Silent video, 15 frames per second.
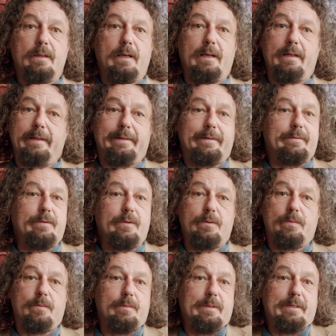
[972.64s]
And it
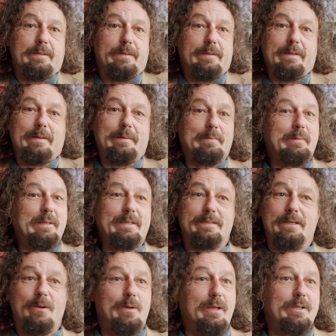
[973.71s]
grew with
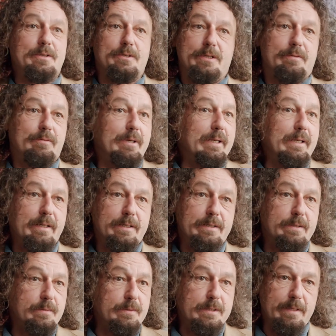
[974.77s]
its own energy, really,
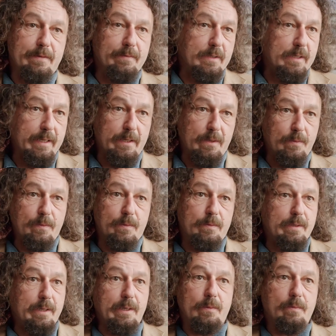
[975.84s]
into a seven-day
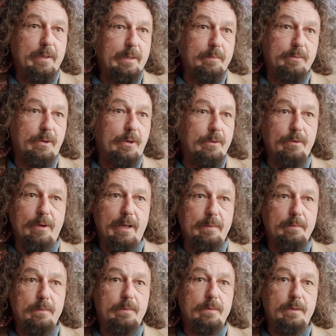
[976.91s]
a week
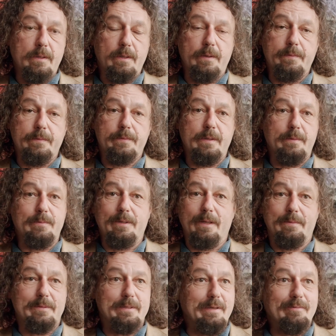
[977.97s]
program. You know,
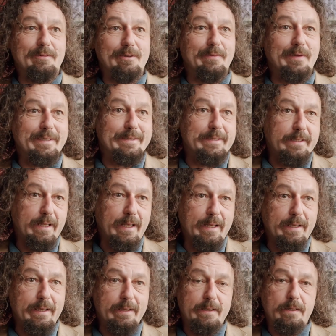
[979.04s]
sometimes several events a
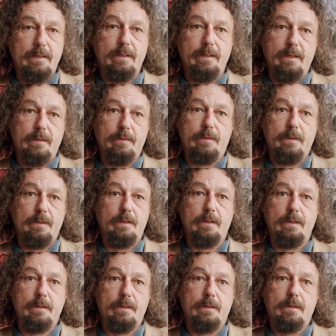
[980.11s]
day. You know,
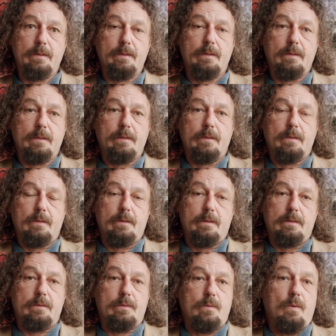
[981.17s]
and
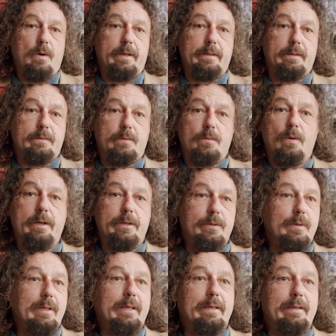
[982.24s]
it's quite
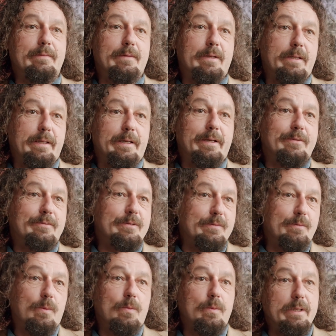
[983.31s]
unique, even in the
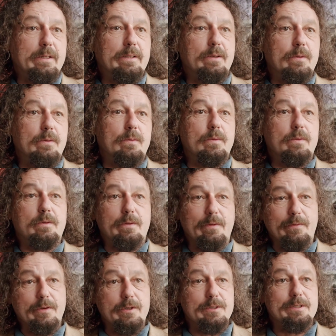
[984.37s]
country, what we do, the
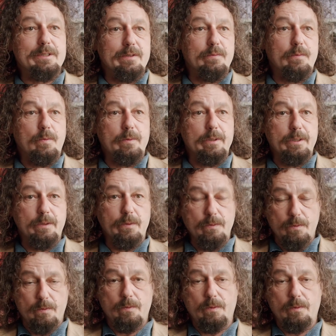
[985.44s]
diversity of what we do.